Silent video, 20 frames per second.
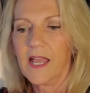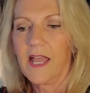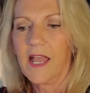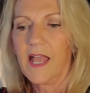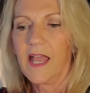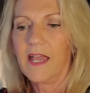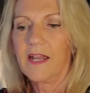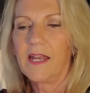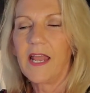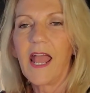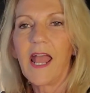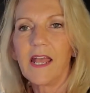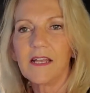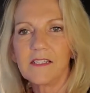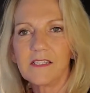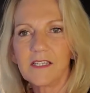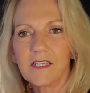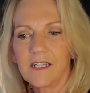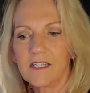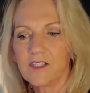And as
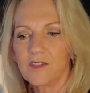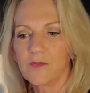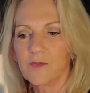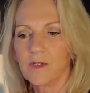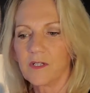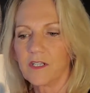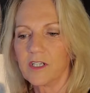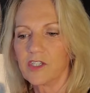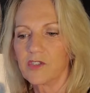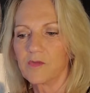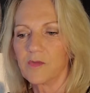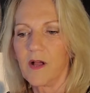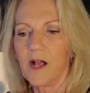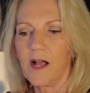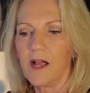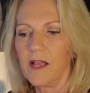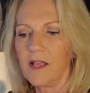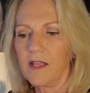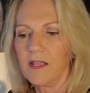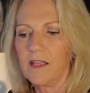it gets really
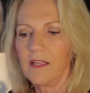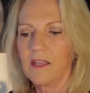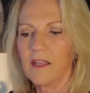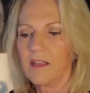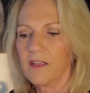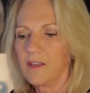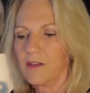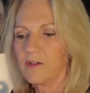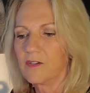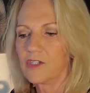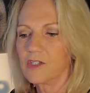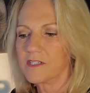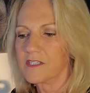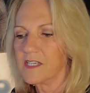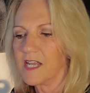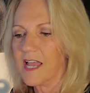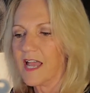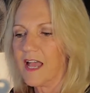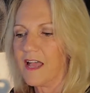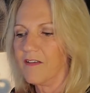dry, you just
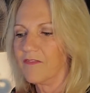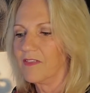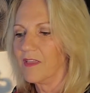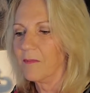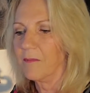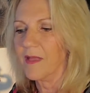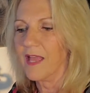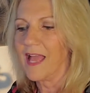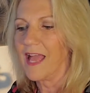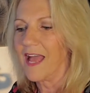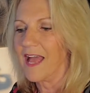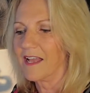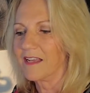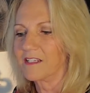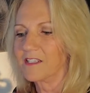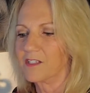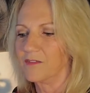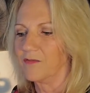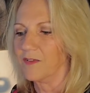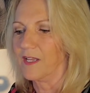have them
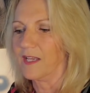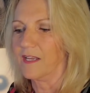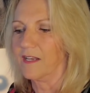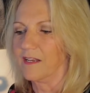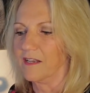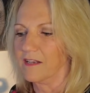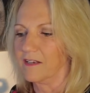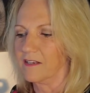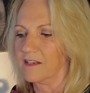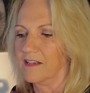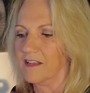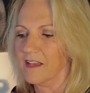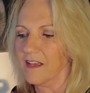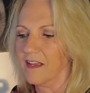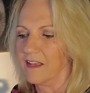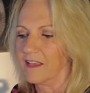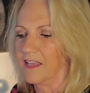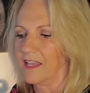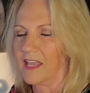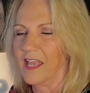activated
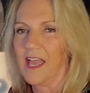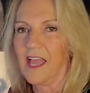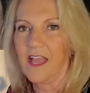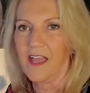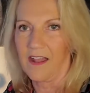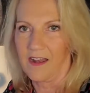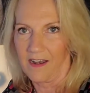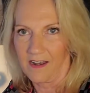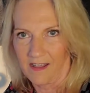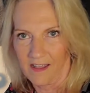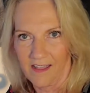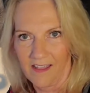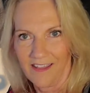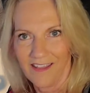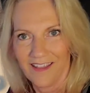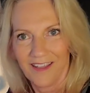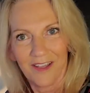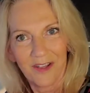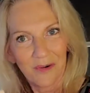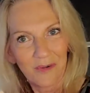again
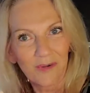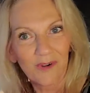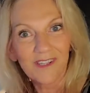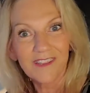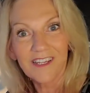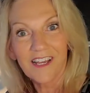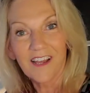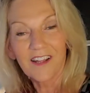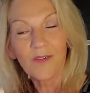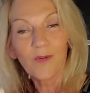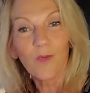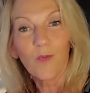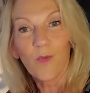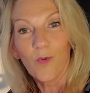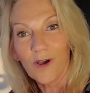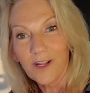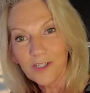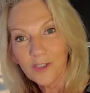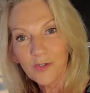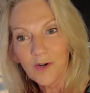with
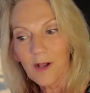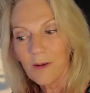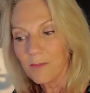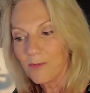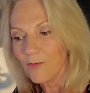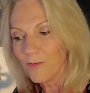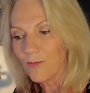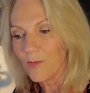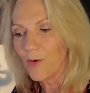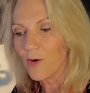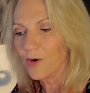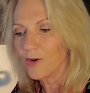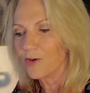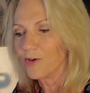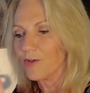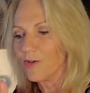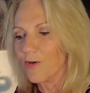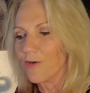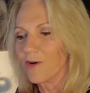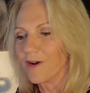one drop of water
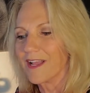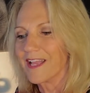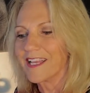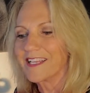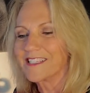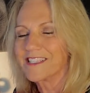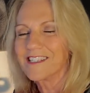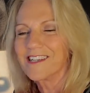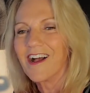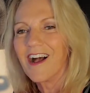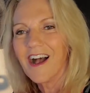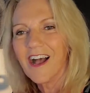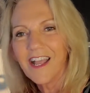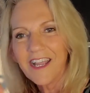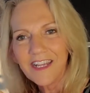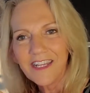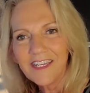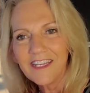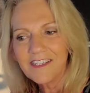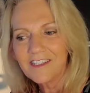or a
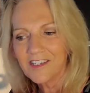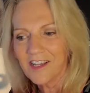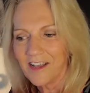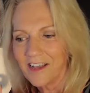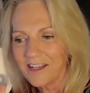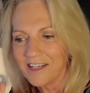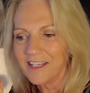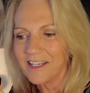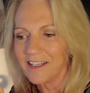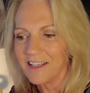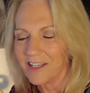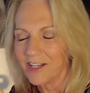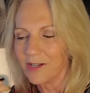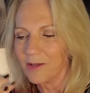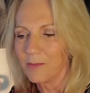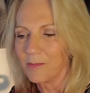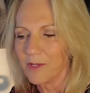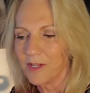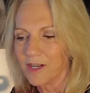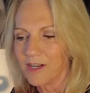tiny, tiny little
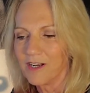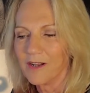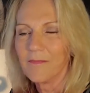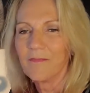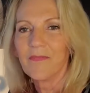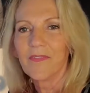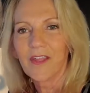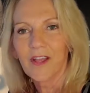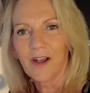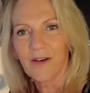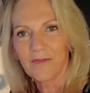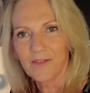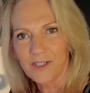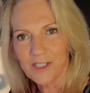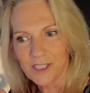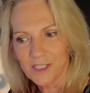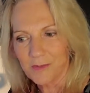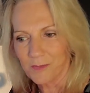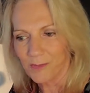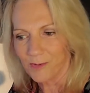bit of the
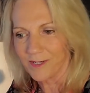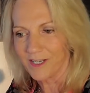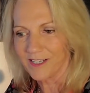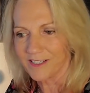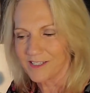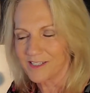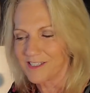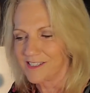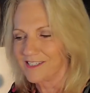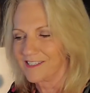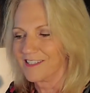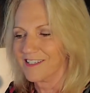spritz